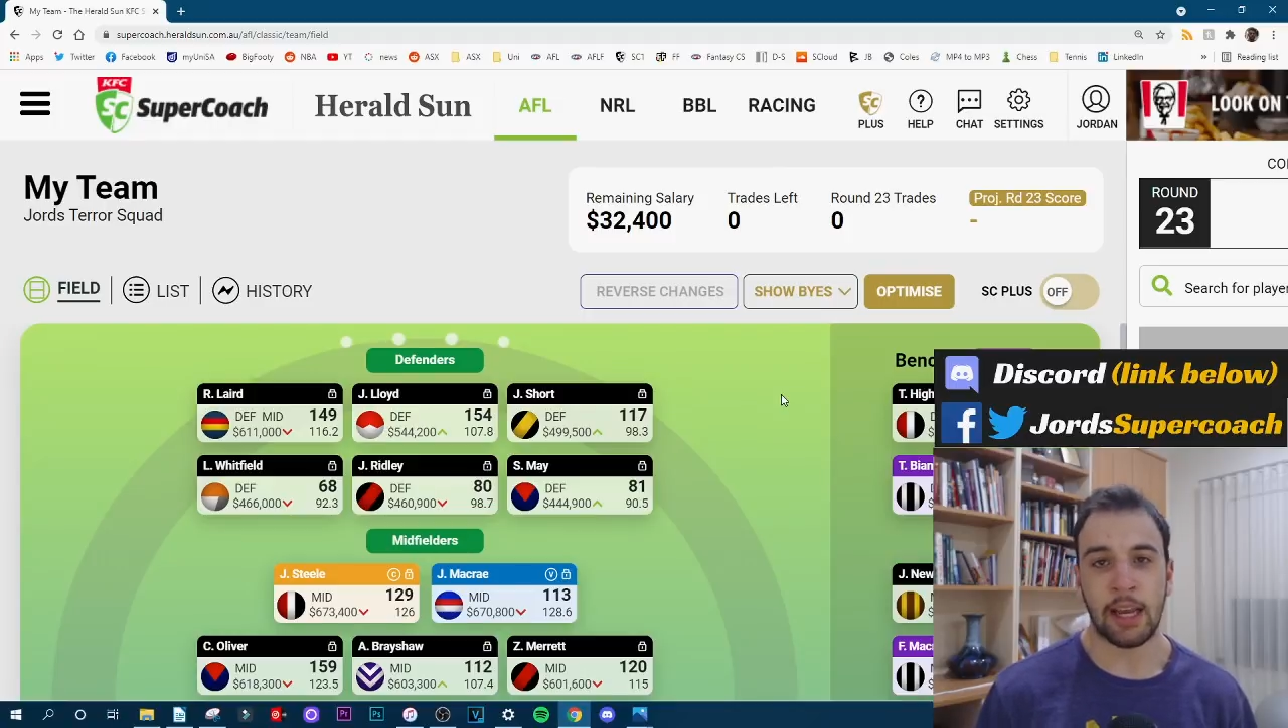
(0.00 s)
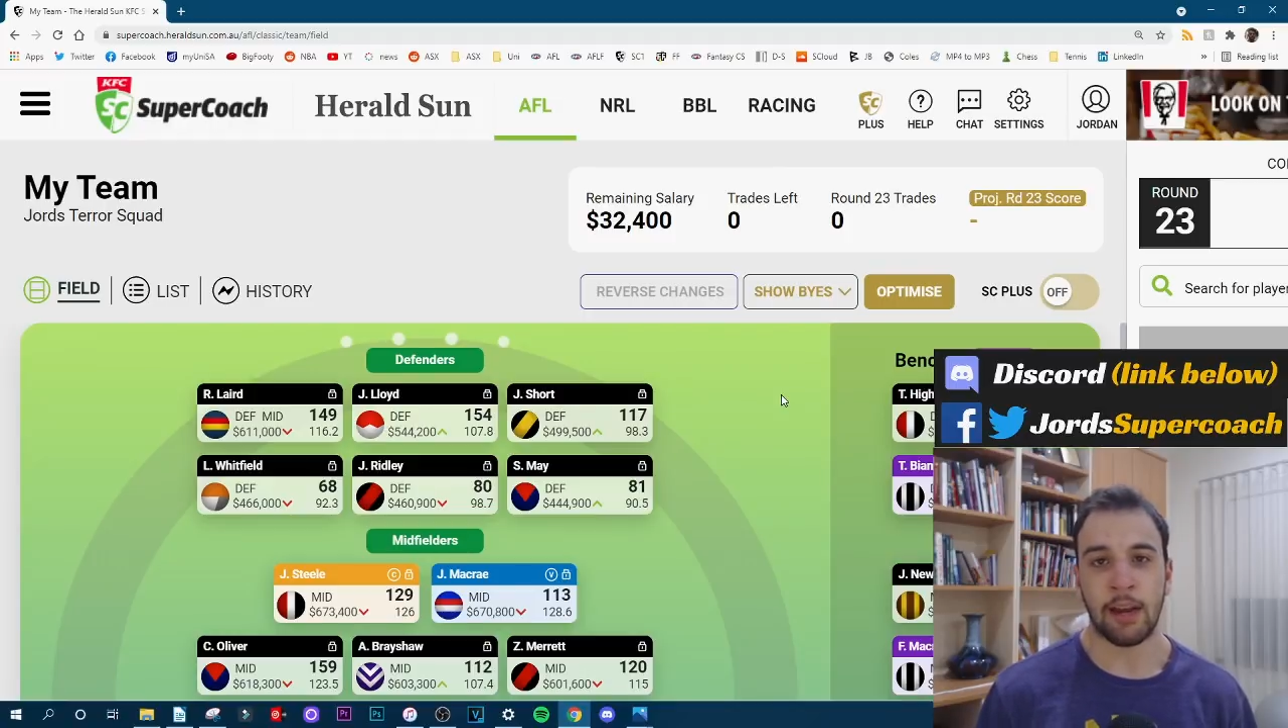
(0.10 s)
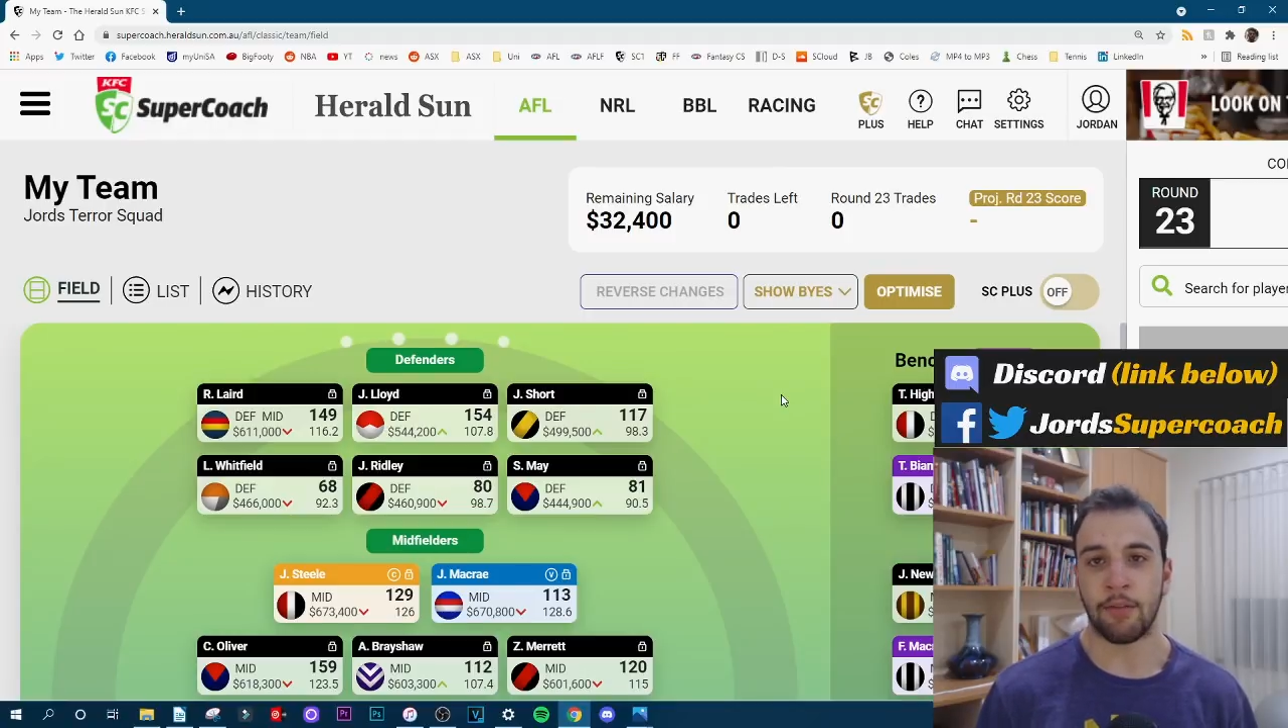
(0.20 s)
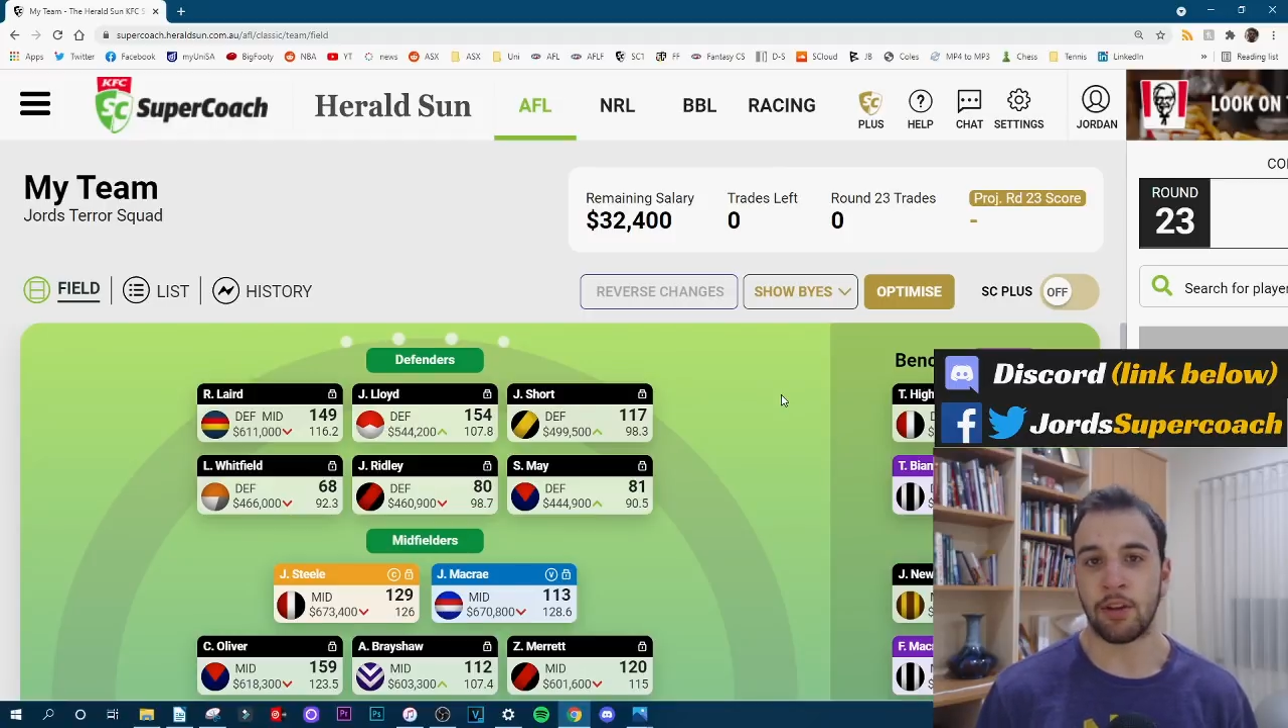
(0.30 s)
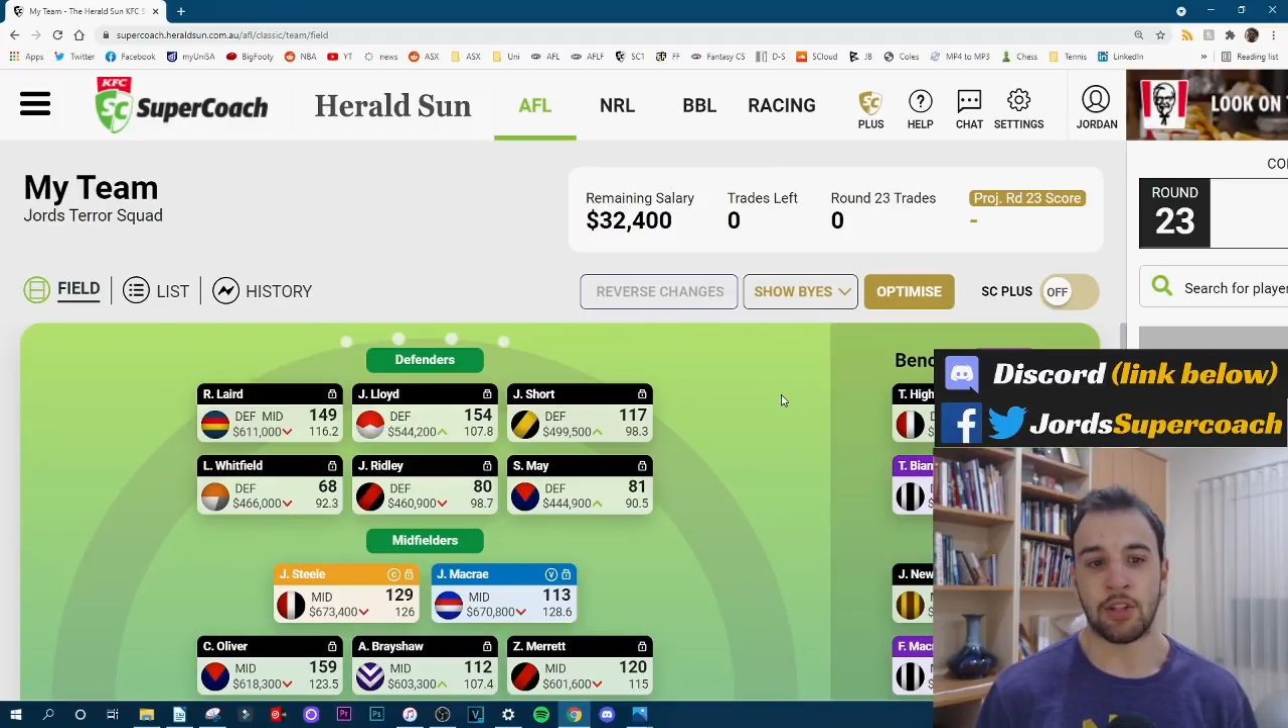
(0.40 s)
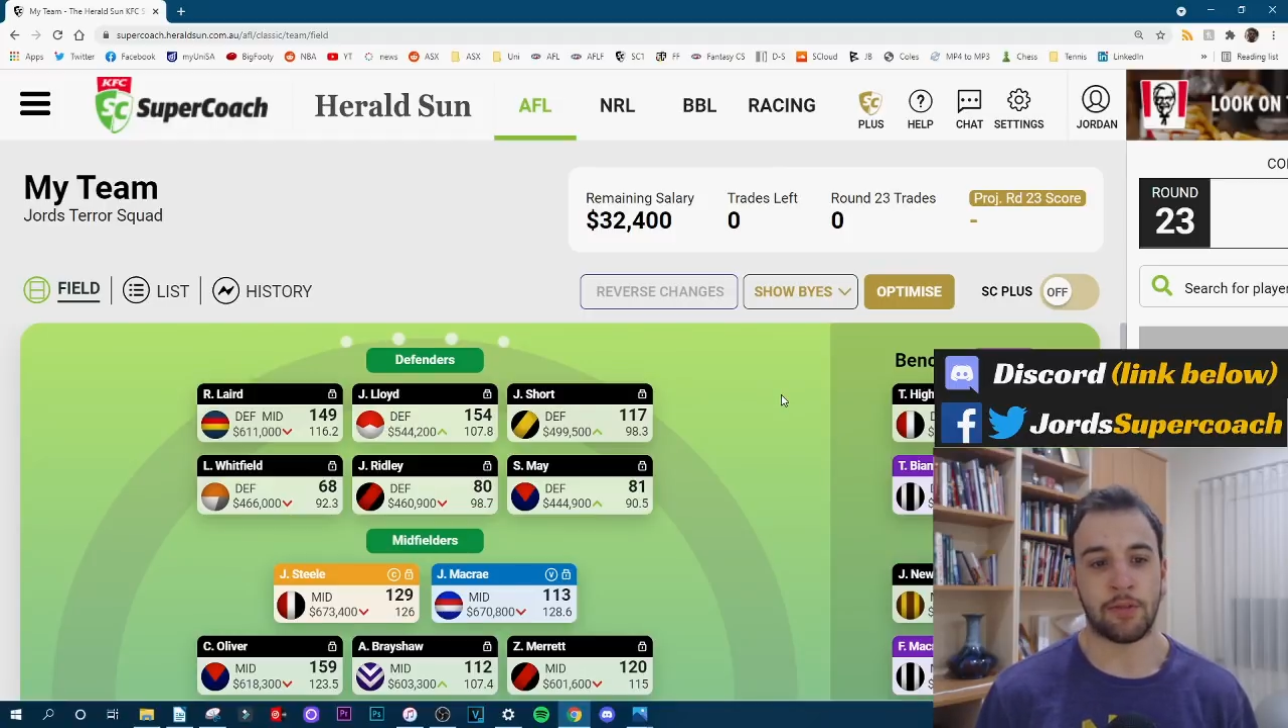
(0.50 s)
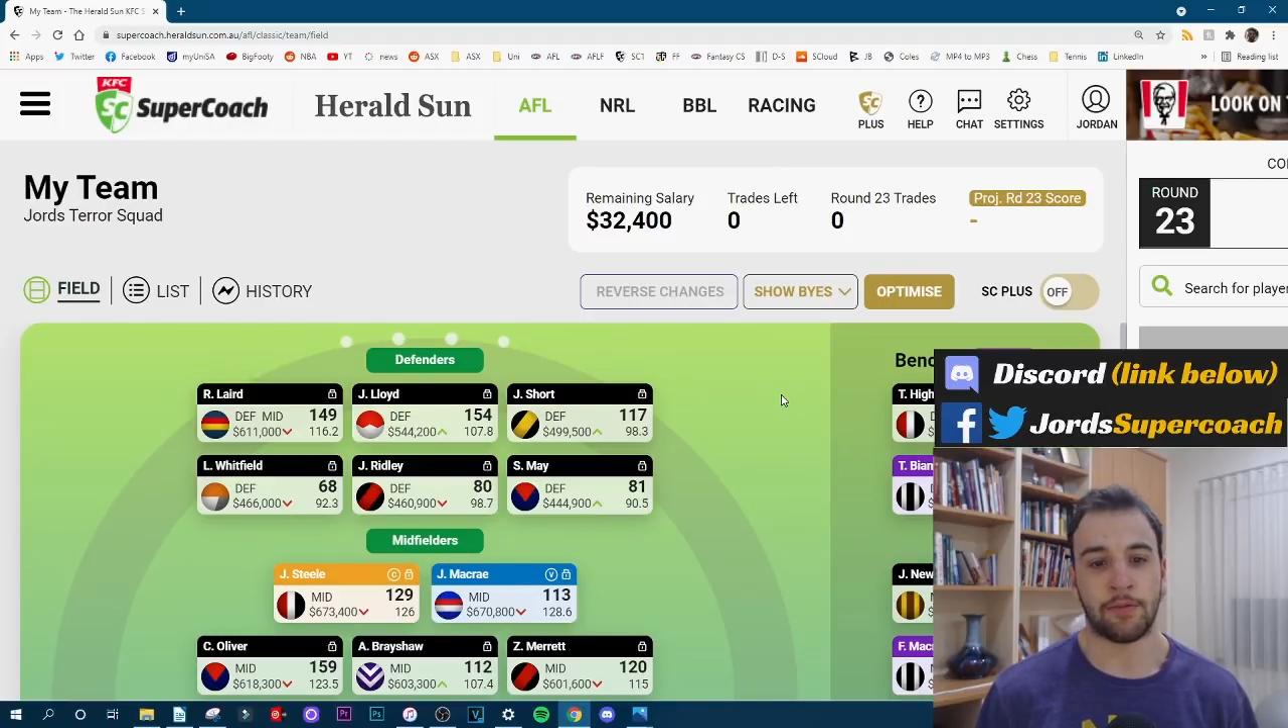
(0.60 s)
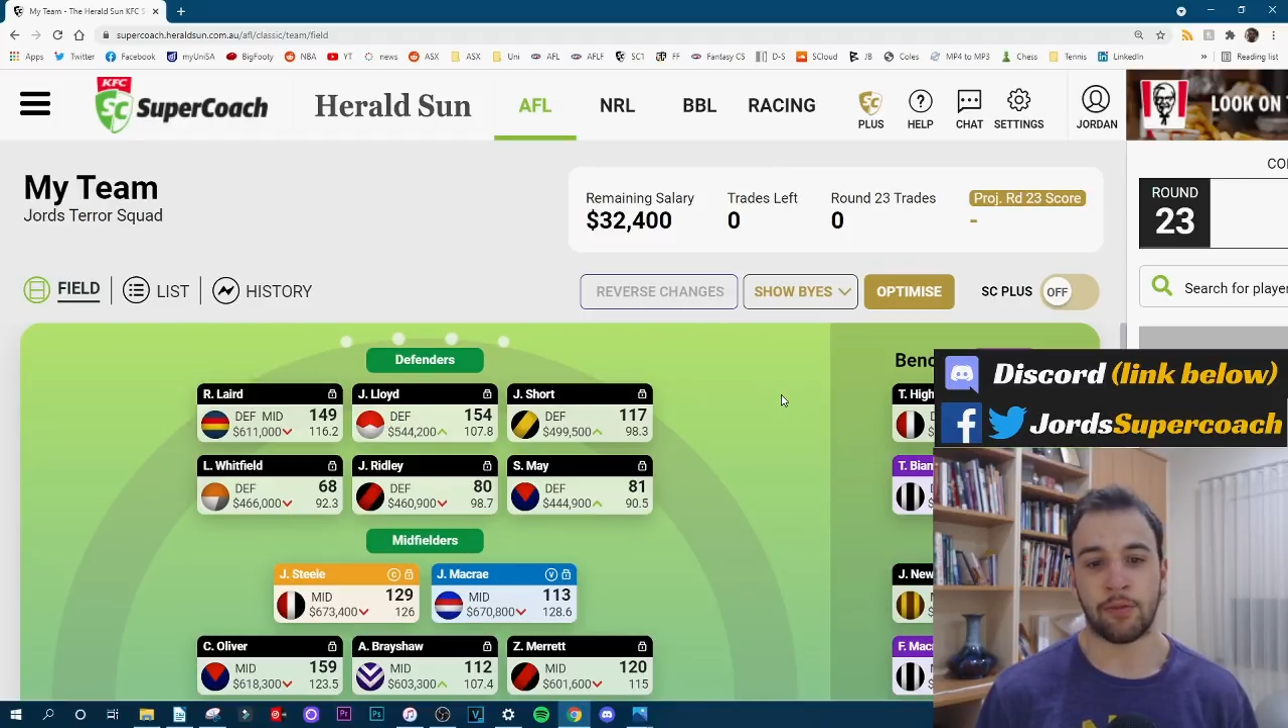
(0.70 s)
average,